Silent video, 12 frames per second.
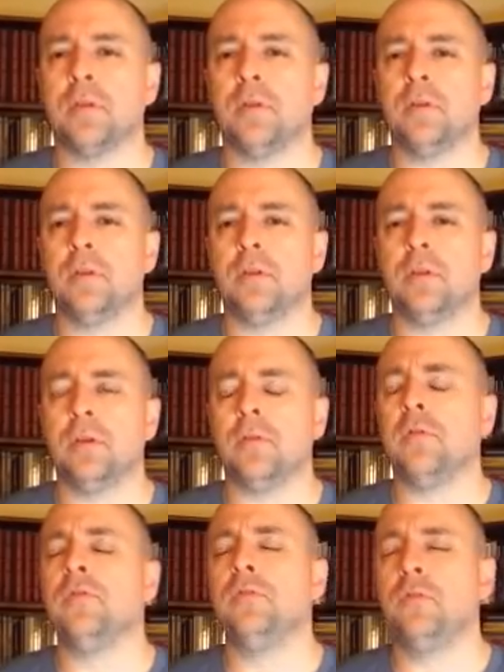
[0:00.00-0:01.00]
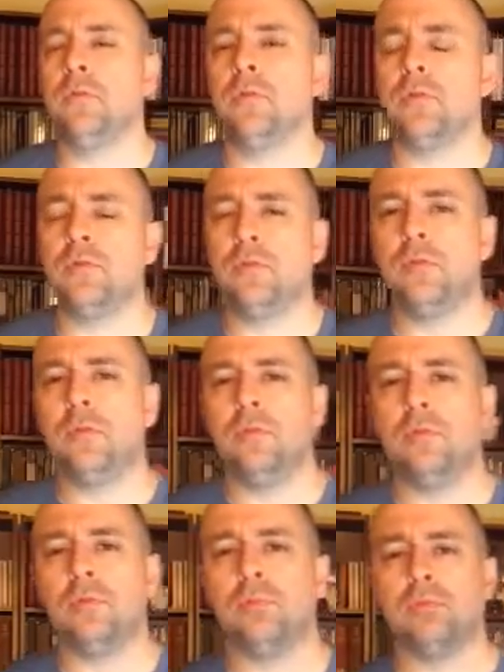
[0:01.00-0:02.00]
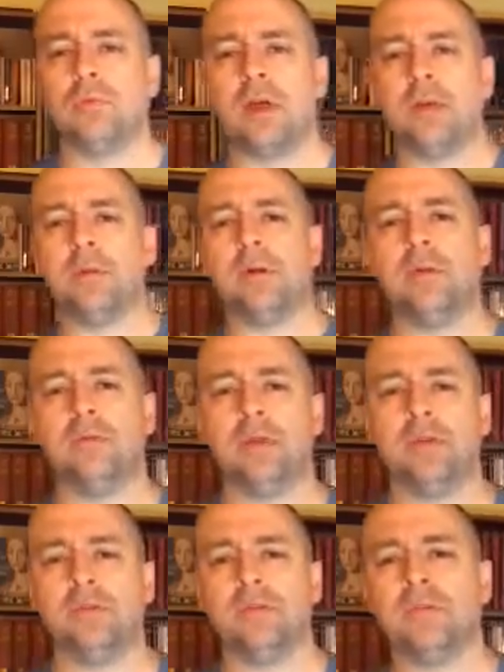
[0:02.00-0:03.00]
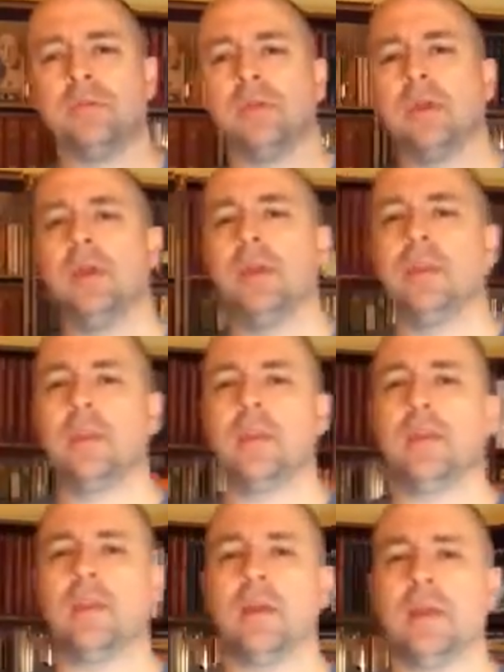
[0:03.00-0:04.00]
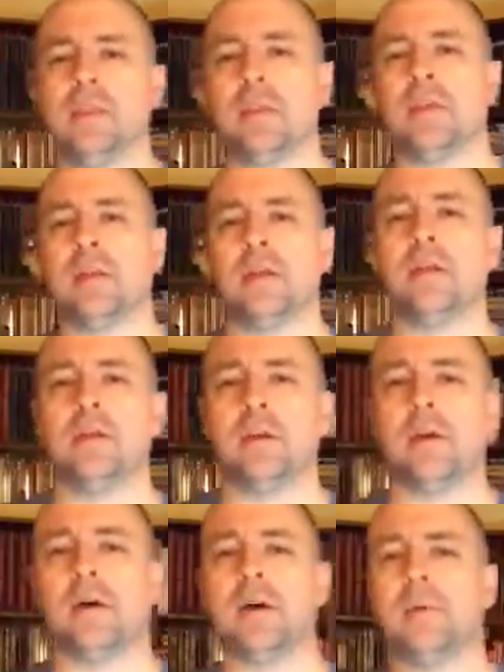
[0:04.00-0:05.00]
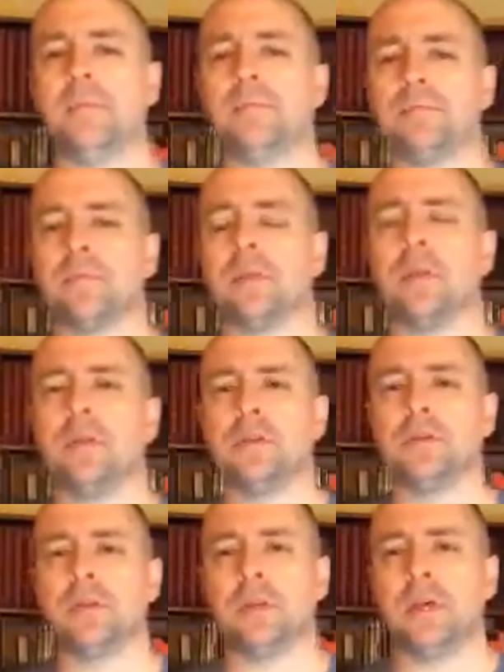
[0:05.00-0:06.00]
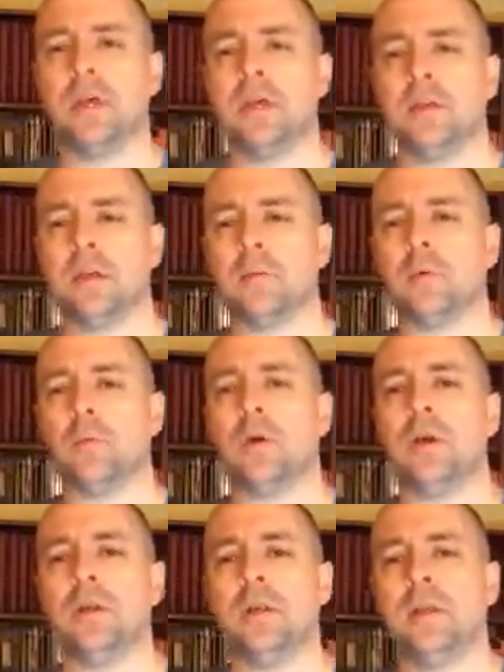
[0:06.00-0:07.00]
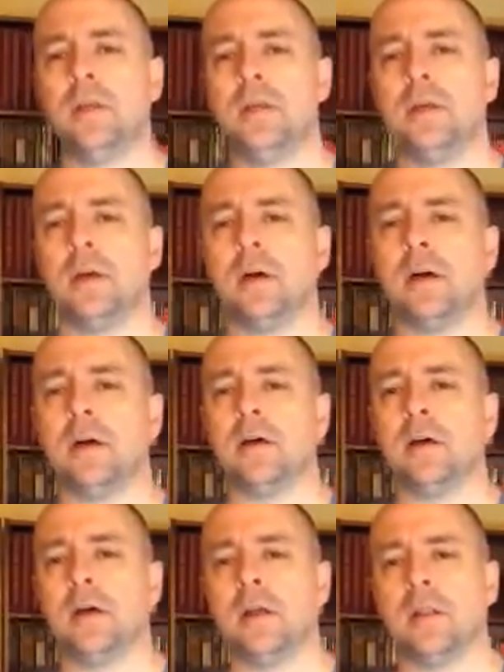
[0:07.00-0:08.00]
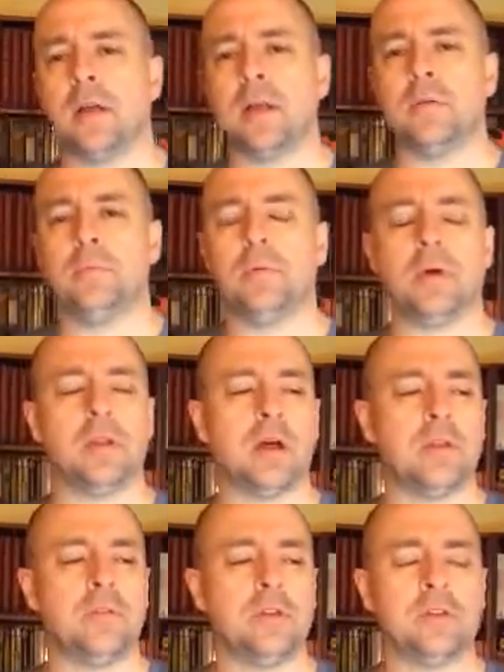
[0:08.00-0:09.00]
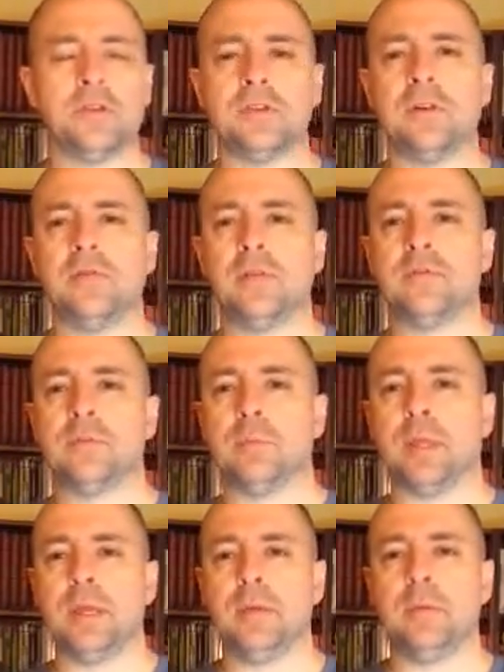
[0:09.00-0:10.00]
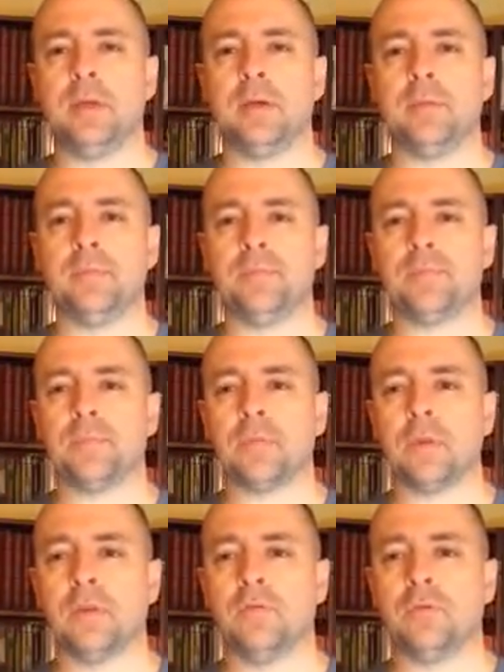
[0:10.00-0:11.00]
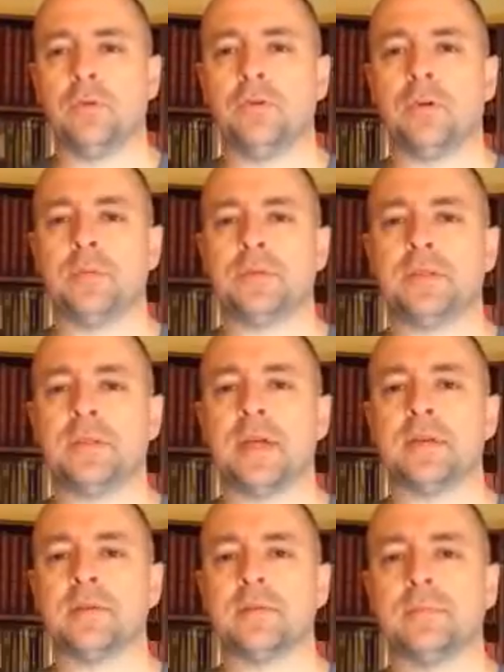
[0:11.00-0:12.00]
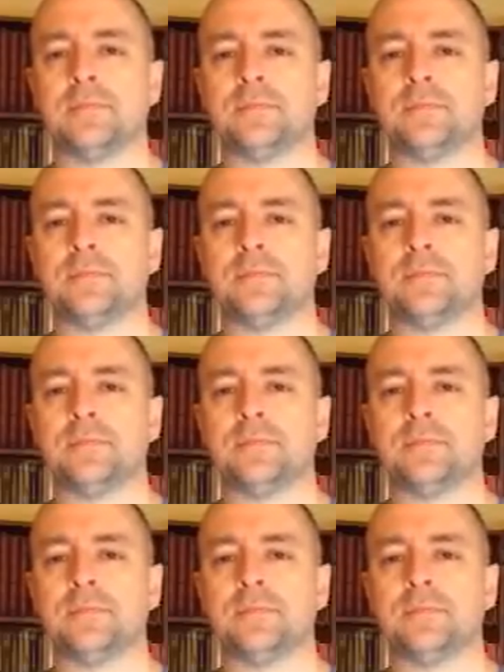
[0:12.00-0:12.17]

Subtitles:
there's two primary reasons that I think initially. Number one, a lot of the conservatives blame him for Trump's success.